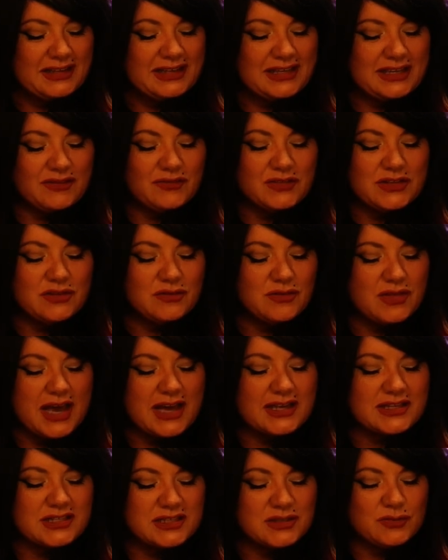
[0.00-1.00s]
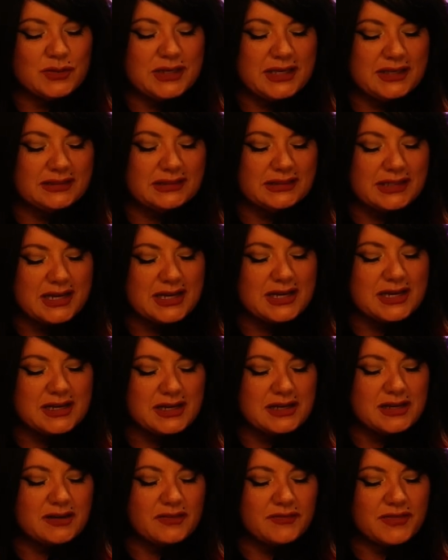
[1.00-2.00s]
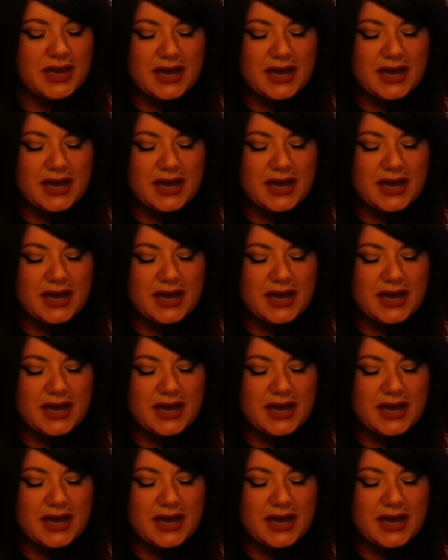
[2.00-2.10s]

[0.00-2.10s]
giving you that sweet love,